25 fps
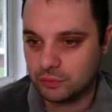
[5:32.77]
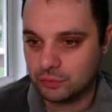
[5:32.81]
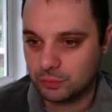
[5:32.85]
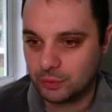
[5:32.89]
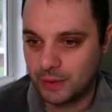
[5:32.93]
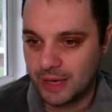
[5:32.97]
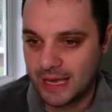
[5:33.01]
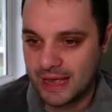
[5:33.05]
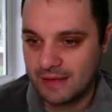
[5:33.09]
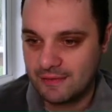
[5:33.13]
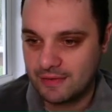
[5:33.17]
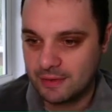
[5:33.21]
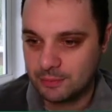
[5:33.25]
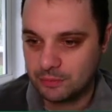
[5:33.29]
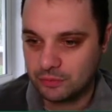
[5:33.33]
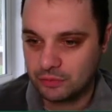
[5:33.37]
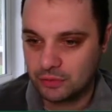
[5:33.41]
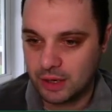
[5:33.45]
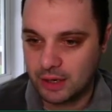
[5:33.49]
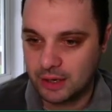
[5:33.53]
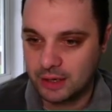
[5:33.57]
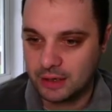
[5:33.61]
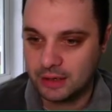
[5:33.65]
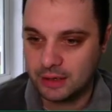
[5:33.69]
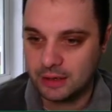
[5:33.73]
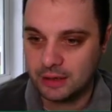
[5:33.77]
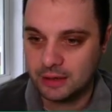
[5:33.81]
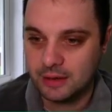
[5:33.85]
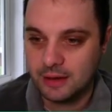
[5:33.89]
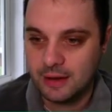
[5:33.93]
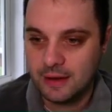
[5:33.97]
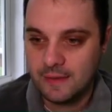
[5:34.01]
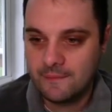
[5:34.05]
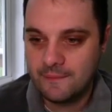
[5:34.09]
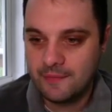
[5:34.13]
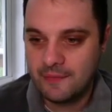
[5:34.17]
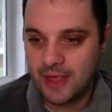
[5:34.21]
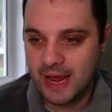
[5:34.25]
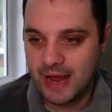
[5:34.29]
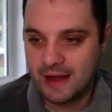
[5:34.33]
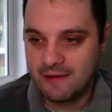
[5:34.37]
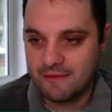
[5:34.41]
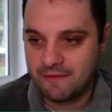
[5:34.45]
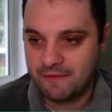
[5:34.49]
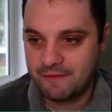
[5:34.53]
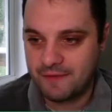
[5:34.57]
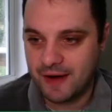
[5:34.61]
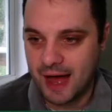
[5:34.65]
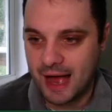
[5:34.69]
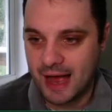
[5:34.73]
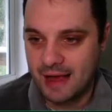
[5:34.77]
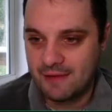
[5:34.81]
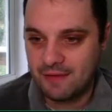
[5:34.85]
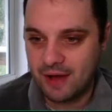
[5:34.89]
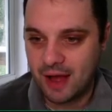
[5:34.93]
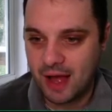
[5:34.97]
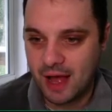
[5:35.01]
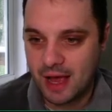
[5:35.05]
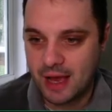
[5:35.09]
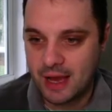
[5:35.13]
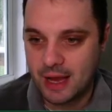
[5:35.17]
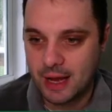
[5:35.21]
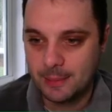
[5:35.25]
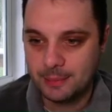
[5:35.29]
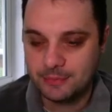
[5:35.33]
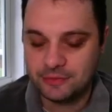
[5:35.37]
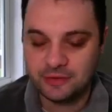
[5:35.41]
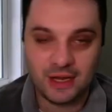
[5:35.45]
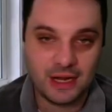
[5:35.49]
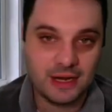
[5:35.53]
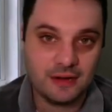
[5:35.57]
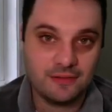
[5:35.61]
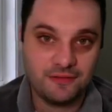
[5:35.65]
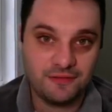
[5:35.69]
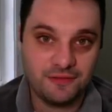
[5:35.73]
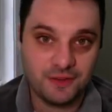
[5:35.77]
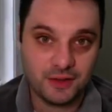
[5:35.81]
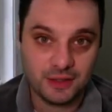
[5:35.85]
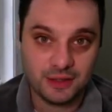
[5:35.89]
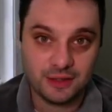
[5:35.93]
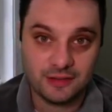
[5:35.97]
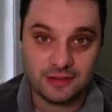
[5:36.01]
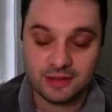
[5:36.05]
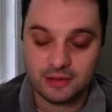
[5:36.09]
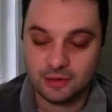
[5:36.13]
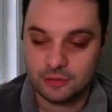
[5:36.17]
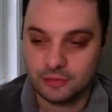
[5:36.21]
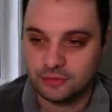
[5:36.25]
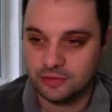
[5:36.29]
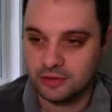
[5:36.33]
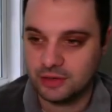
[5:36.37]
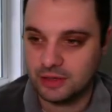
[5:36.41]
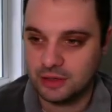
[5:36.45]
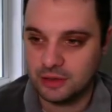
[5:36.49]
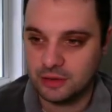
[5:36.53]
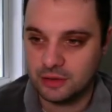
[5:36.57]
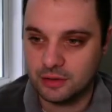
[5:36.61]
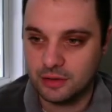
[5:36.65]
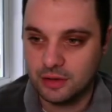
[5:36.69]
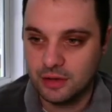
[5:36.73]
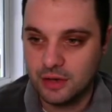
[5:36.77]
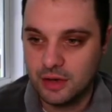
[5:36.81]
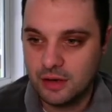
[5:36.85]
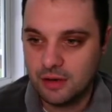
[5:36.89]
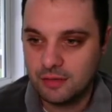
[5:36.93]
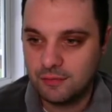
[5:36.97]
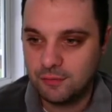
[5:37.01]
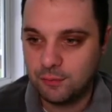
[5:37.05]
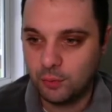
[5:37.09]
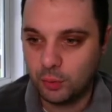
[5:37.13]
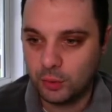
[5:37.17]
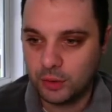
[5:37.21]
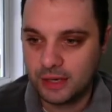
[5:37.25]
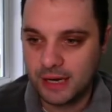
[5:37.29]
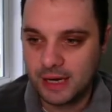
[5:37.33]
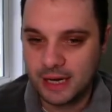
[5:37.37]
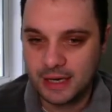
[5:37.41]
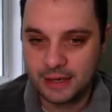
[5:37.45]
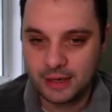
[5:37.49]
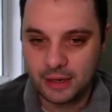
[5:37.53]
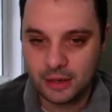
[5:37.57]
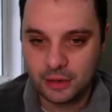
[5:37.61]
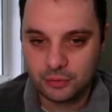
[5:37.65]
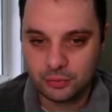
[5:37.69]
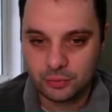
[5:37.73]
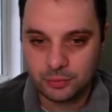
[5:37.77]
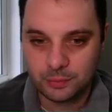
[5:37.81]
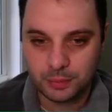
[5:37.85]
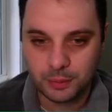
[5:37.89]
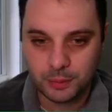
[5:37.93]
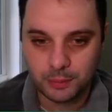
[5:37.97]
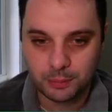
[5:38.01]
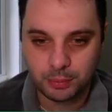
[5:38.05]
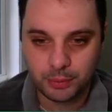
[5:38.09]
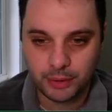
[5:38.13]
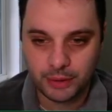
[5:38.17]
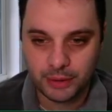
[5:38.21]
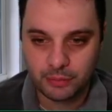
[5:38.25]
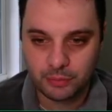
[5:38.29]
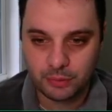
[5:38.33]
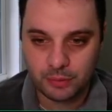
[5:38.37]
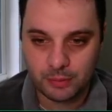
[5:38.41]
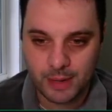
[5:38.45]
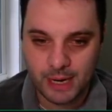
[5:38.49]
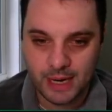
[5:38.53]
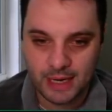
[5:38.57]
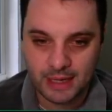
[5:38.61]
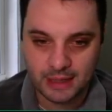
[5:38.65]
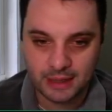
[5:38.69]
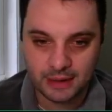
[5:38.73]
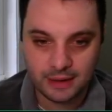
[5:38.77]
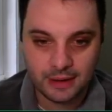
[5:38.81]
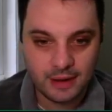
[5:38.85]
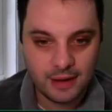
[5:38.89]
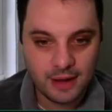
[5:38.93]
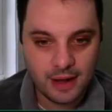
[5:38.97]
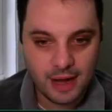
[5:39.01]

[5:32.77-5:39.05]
so I have him slotted in. I have five high upside Phillies hitters in here, 4,900 per player remaining.